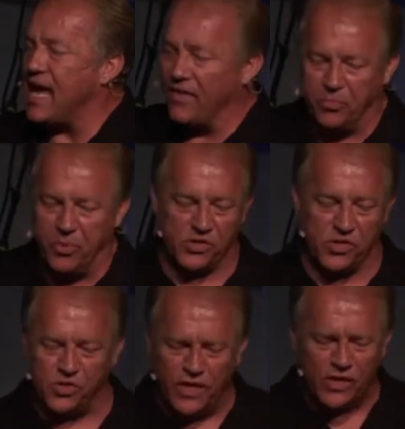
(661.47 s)

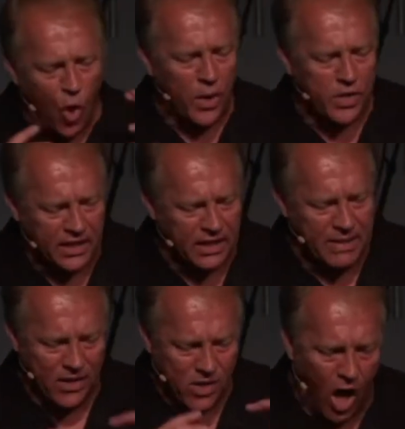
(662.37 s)
person. So there's always going to
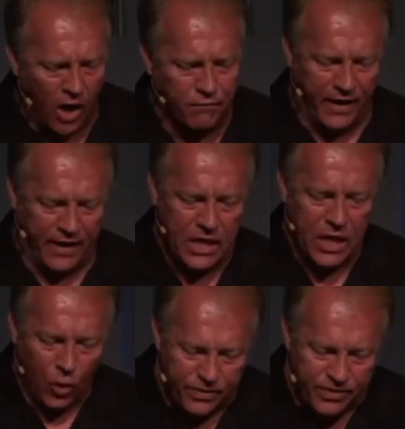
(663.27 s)
be a conflict
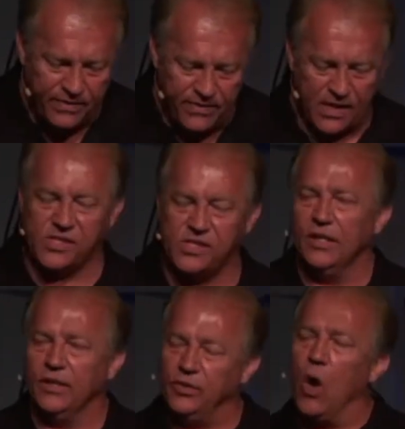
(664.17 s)
within this.
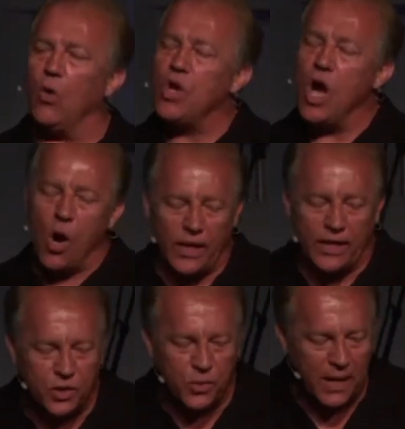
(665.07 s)
Don't go
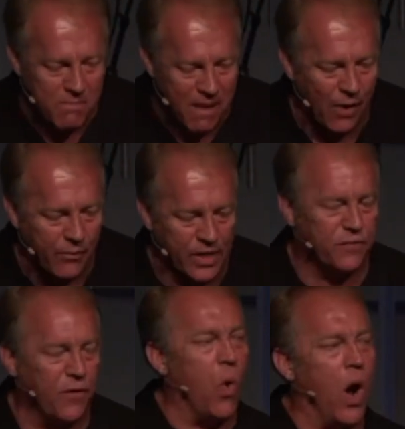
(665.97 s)
into a marriage
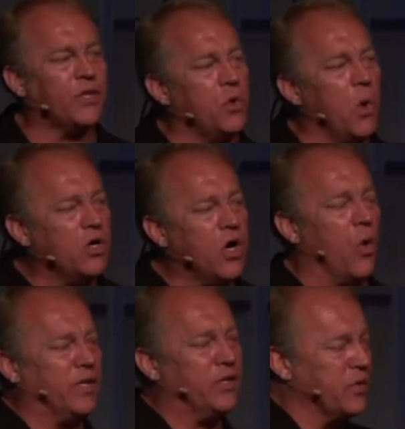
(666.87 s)
for what you are
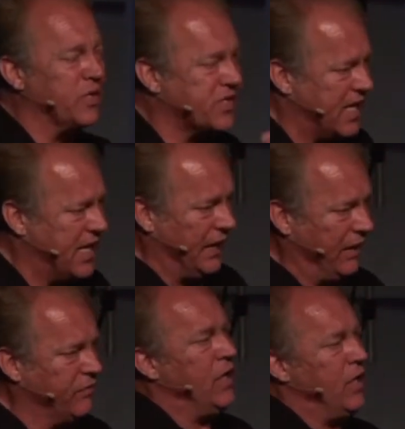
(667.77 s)
going to
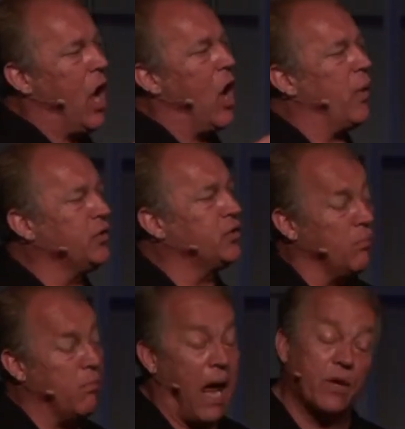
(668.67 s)
receive. Go into a
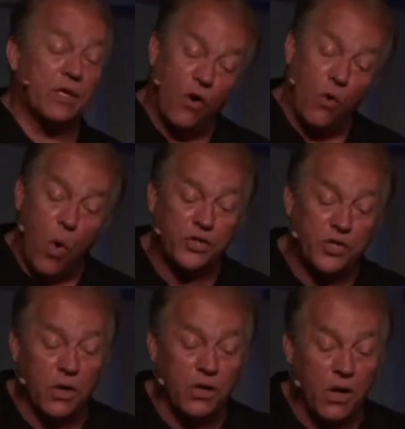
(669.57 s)
marriage for what
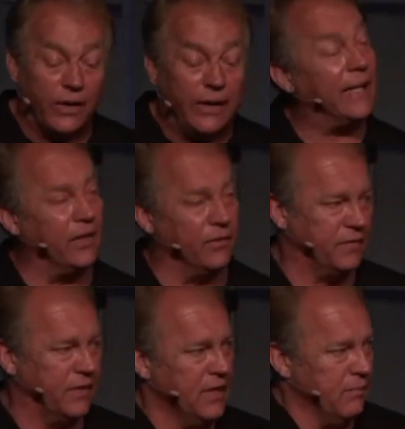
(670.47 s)
you are going to give.
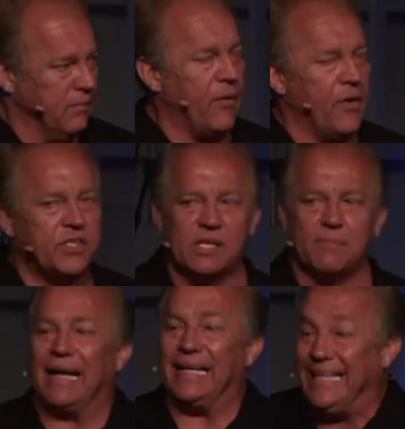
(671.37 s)
Marriage is
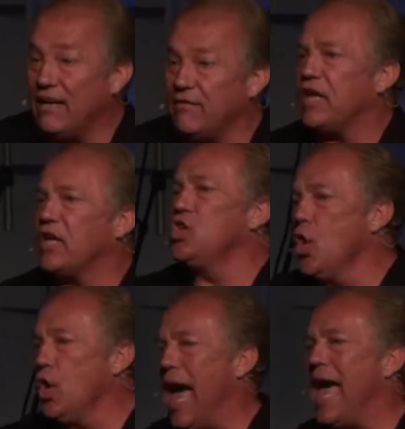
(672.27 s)
about giving
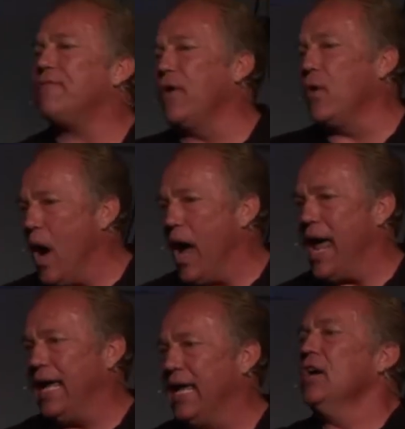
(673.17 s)
your life
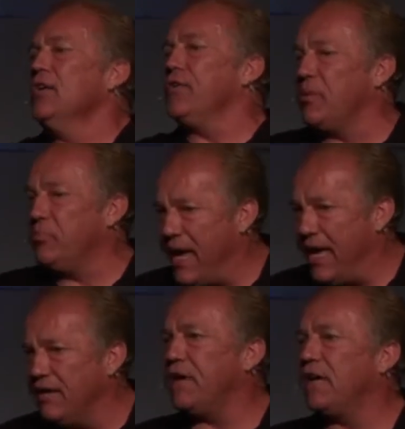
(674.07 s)
away for the
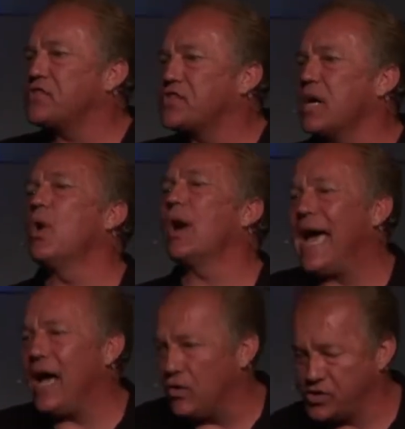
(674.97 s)
benefit of someone
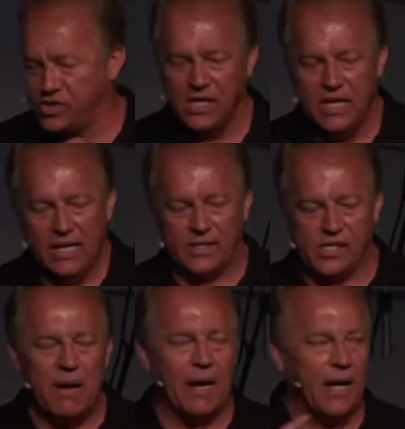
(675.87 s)
else. It's
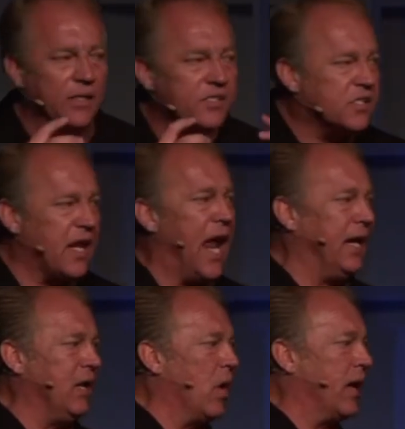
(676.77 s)
about
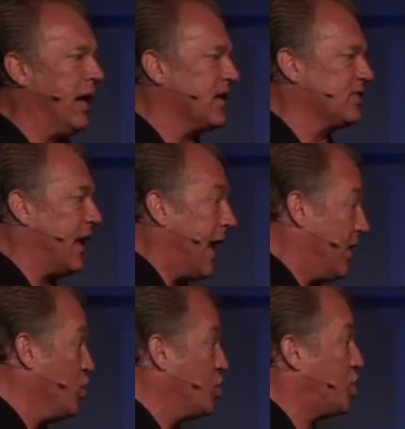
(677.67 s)
understanding what it is,
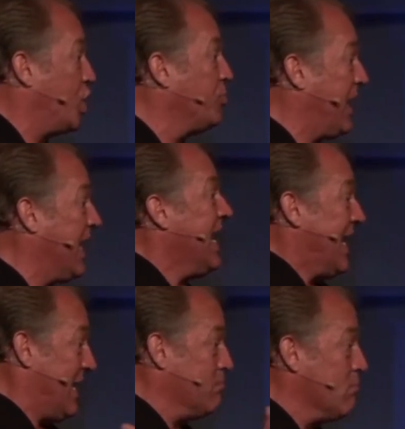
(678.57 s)
and you should be
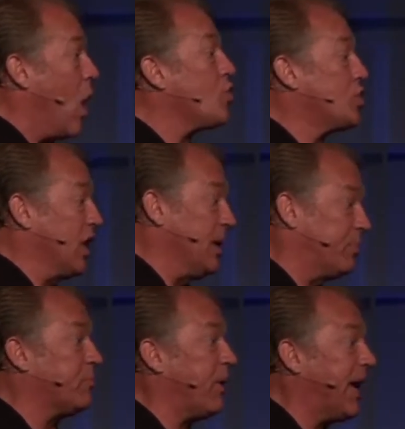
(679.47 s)
emotionally
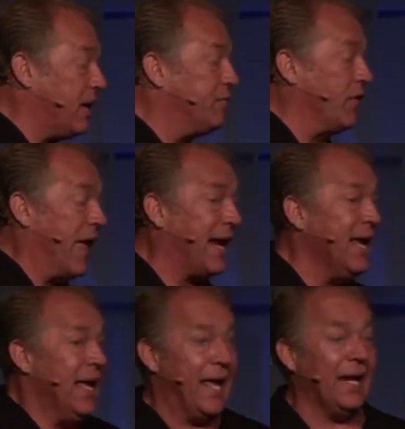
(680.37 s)
prepared for that
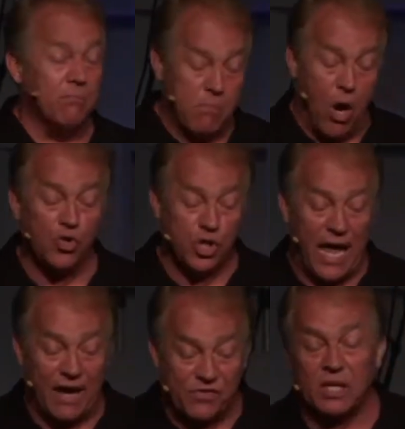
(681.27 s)
and emotionally
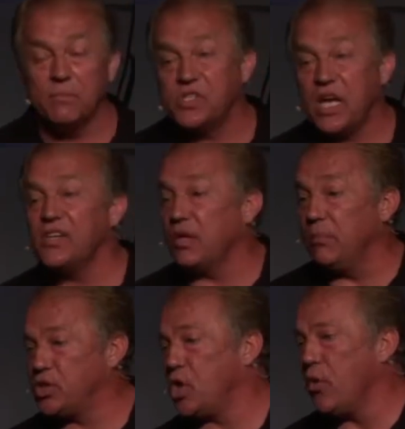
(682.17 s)
have some sense of
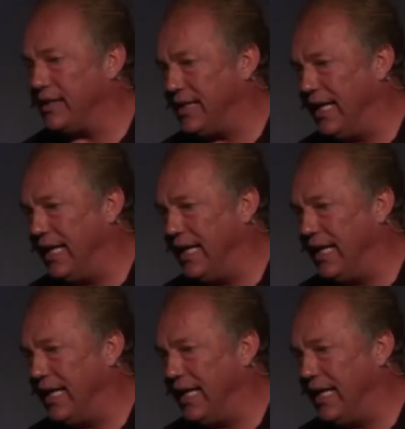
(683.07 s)
maturity